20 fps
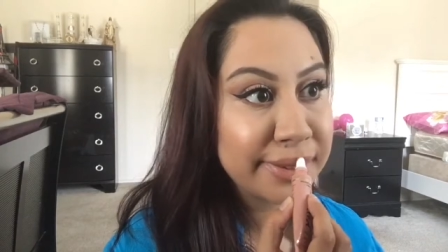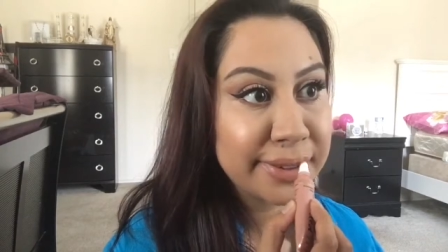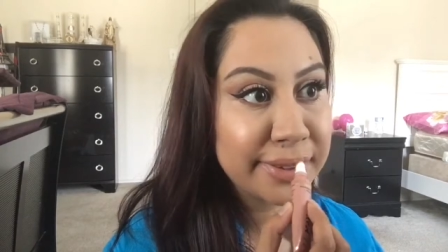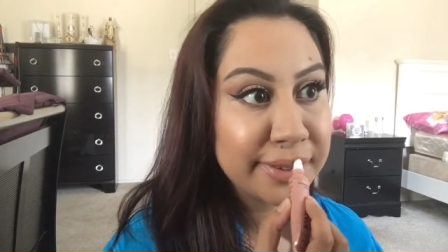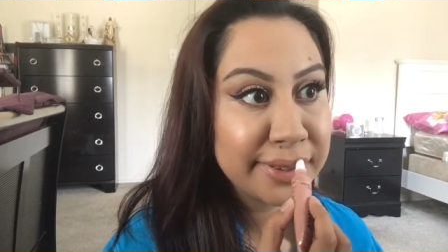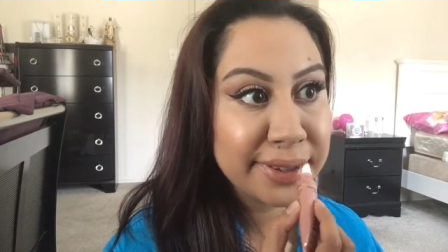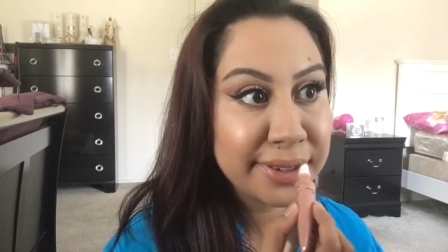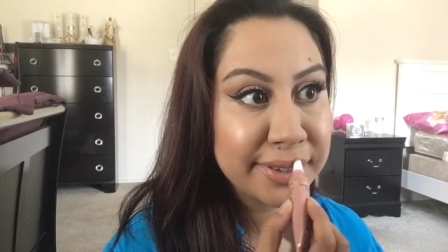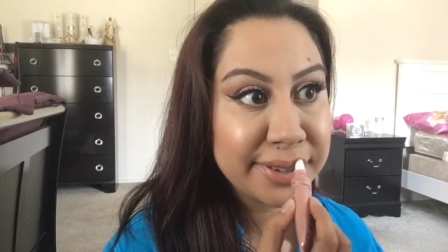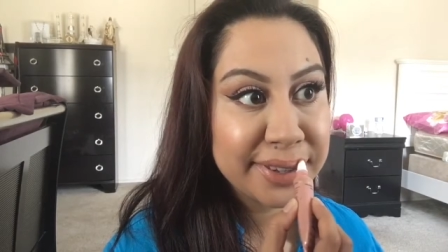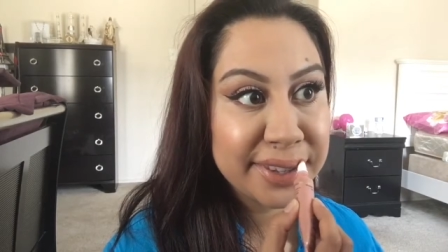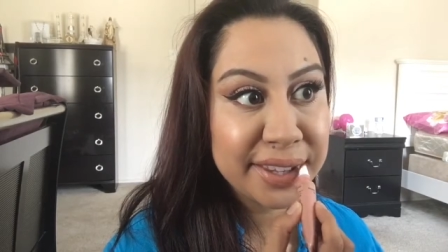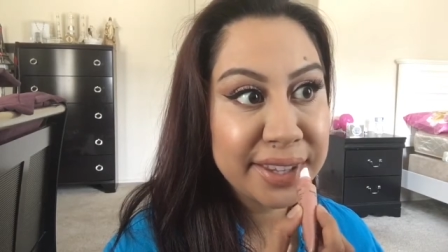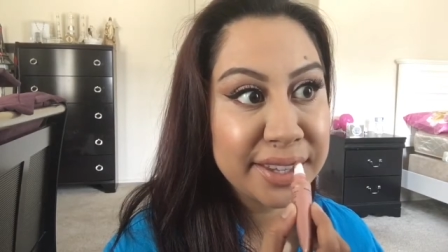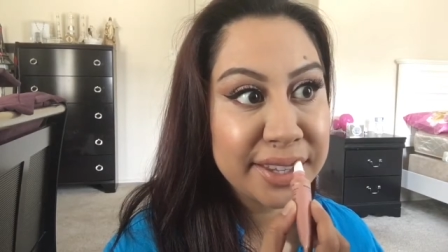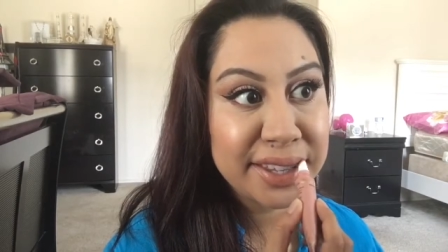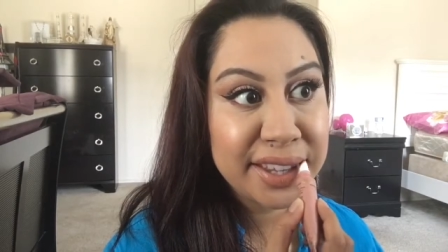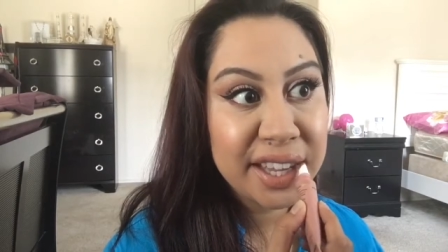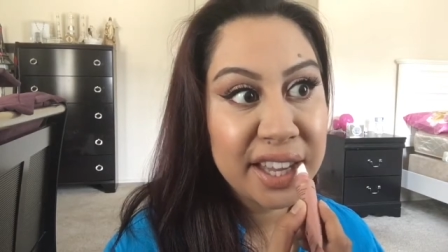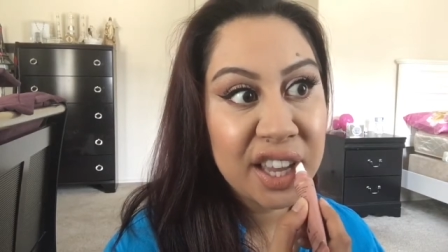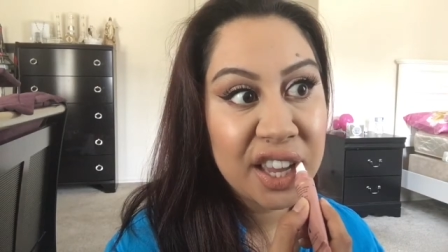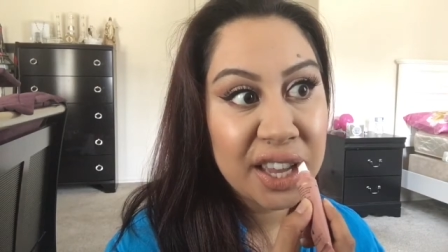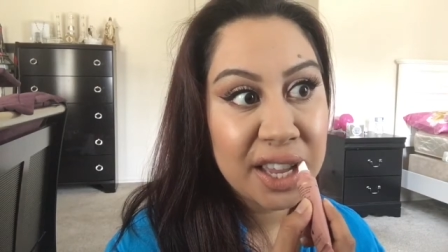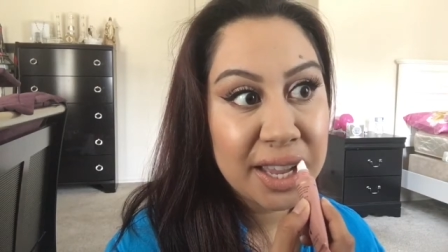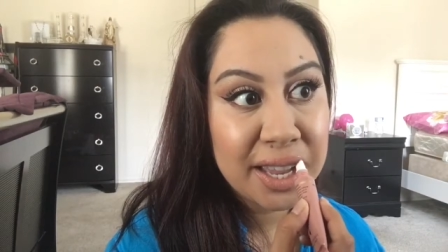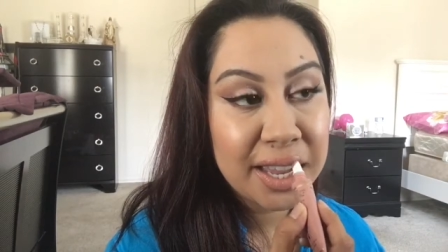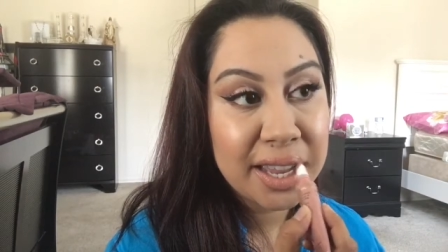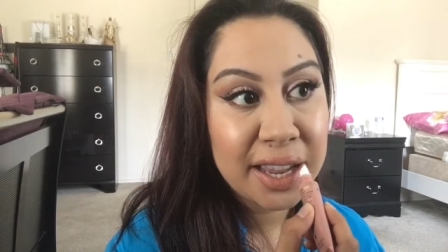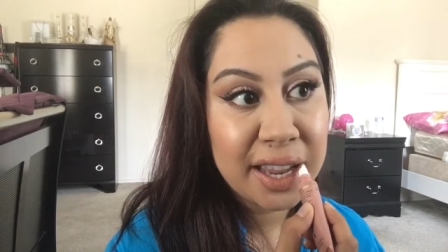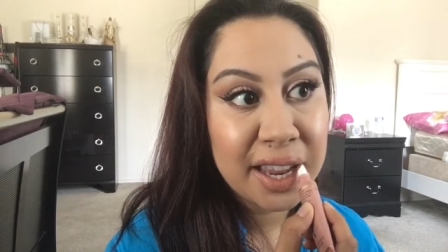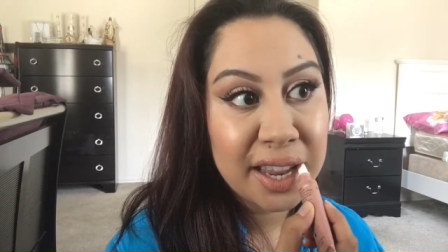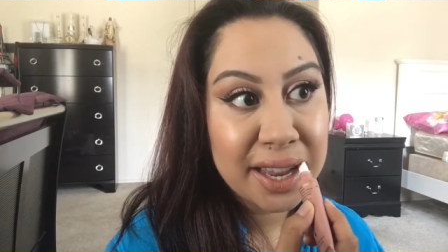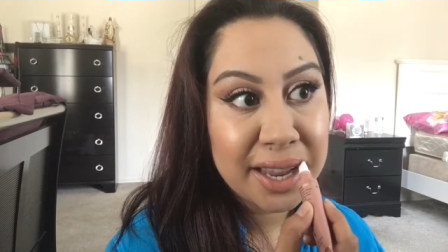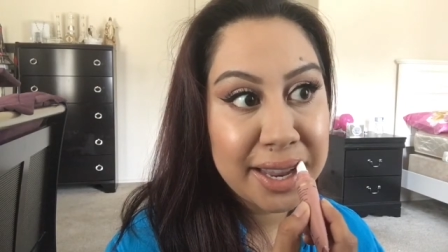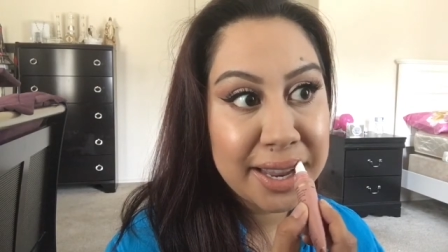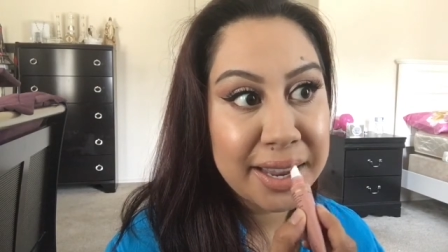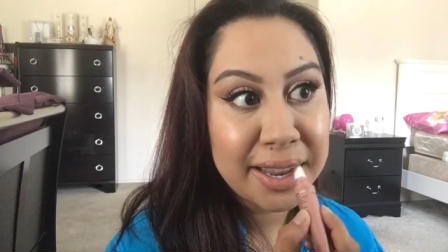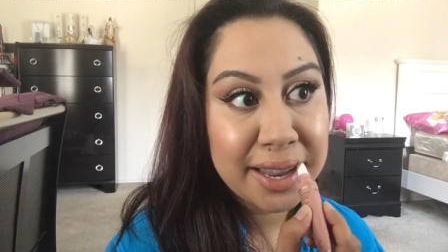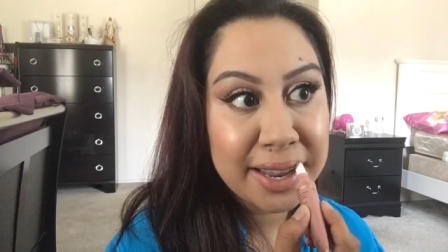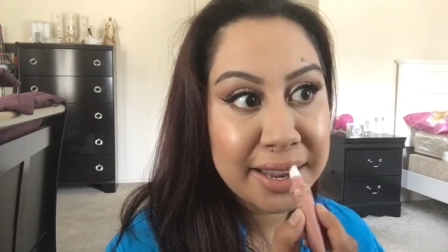I love these colors,
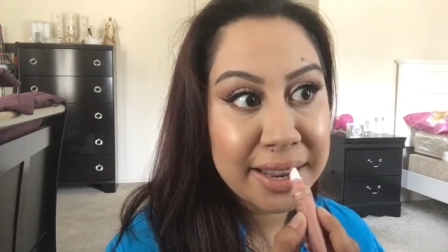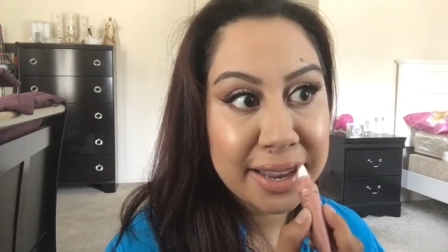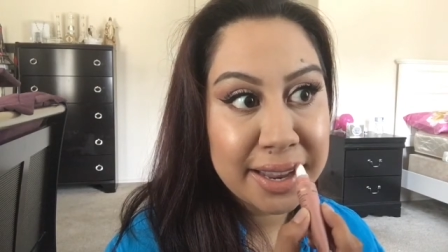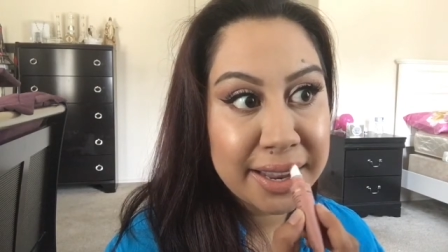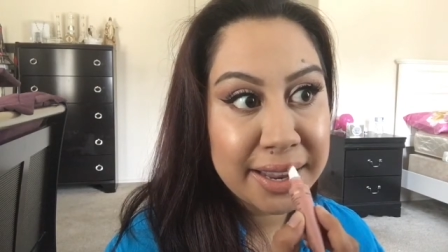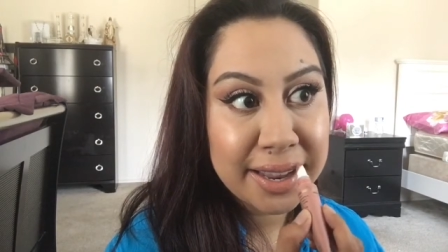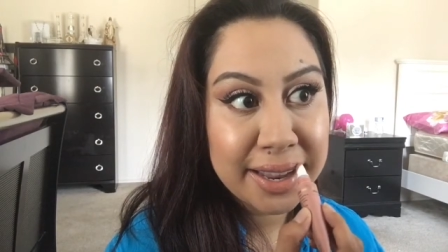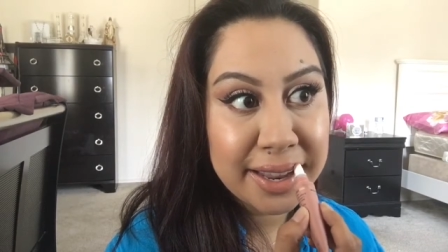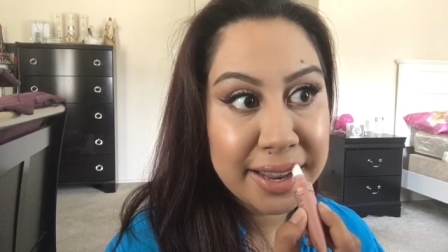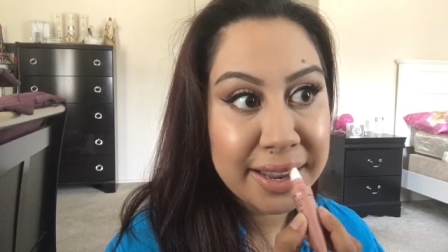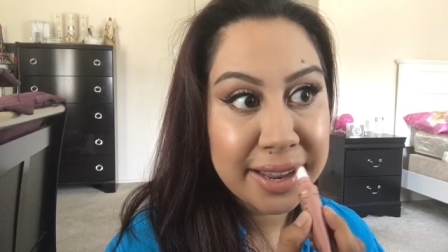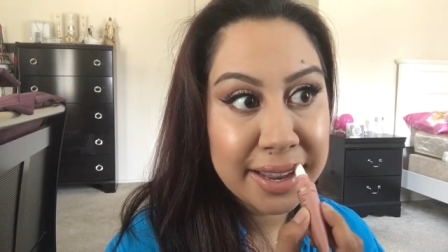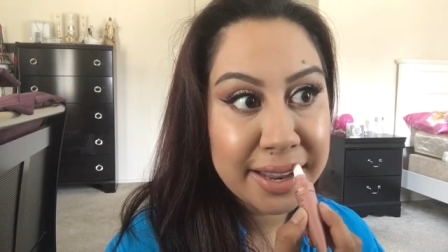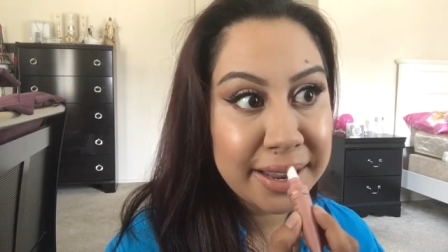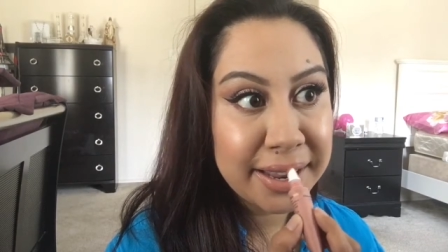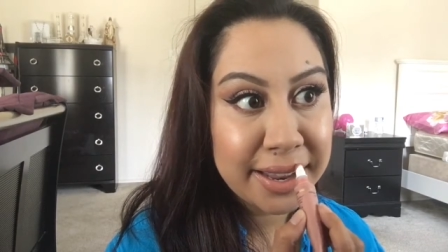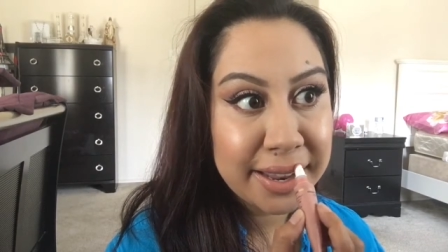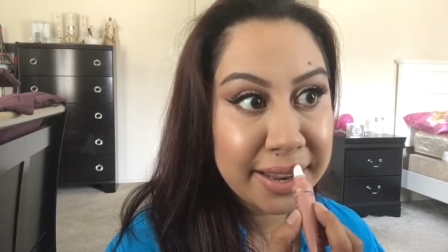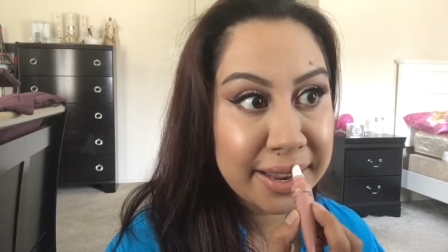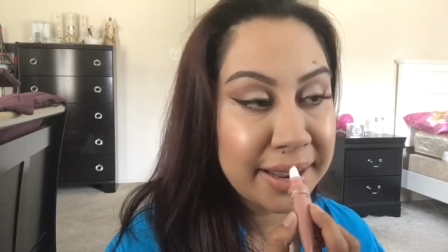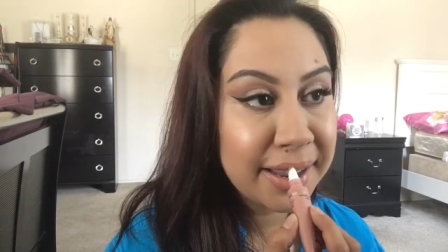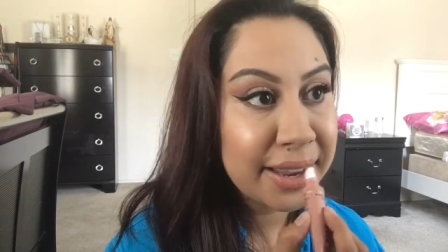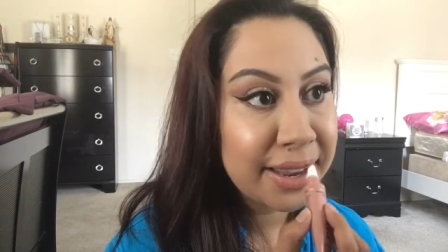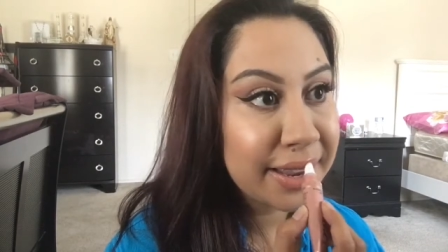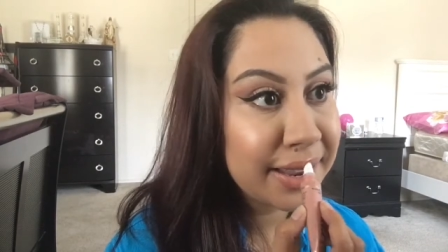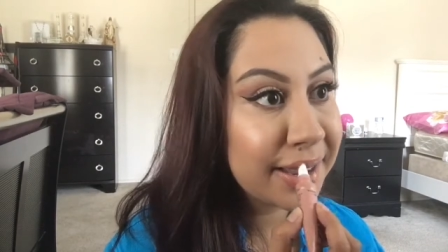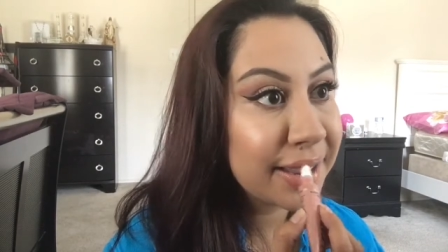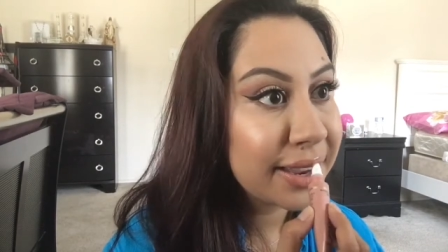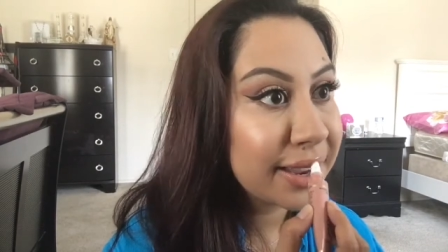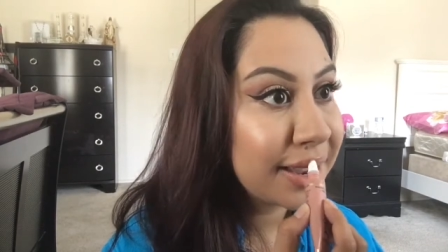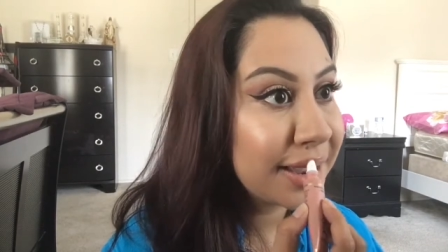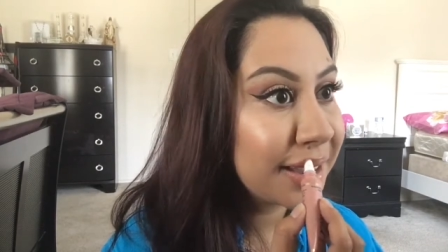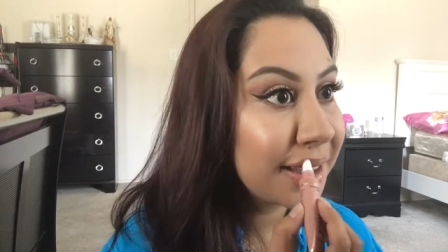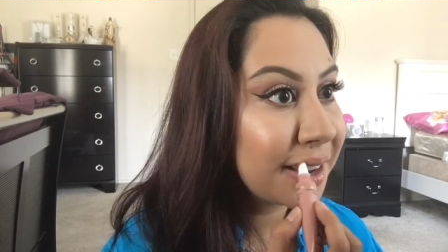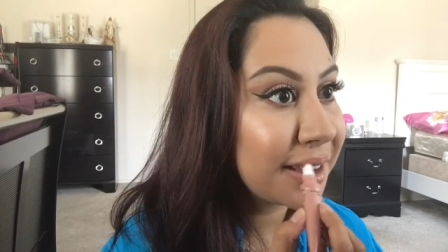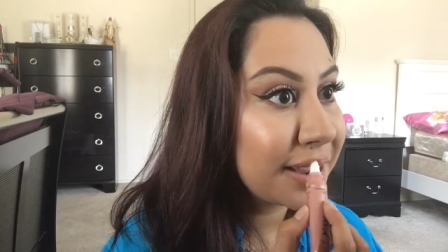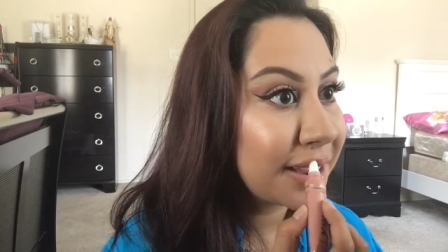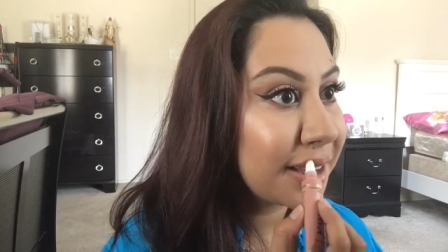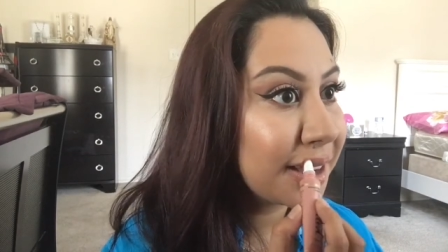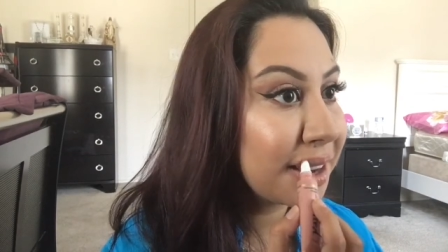and I love the formula of the Too
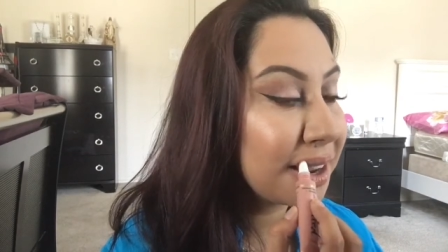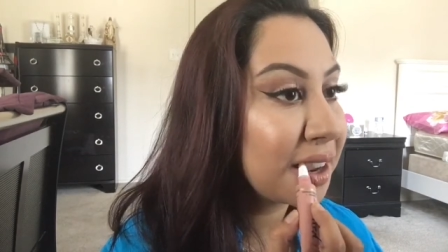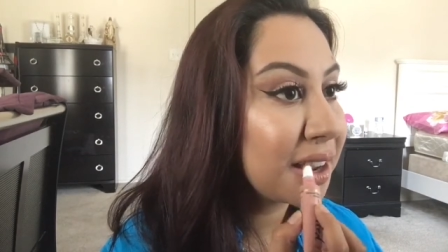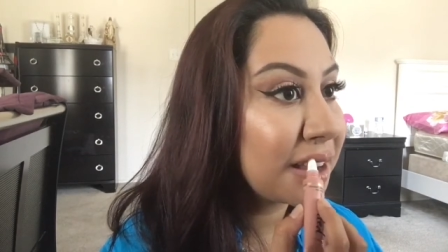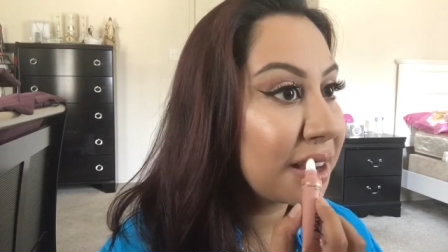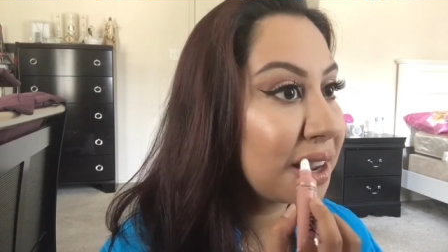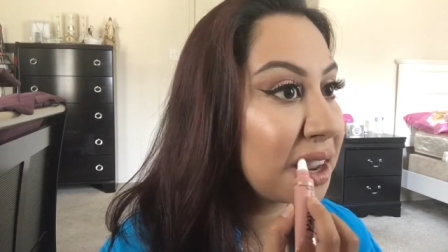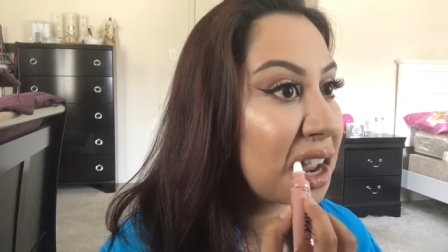Faced.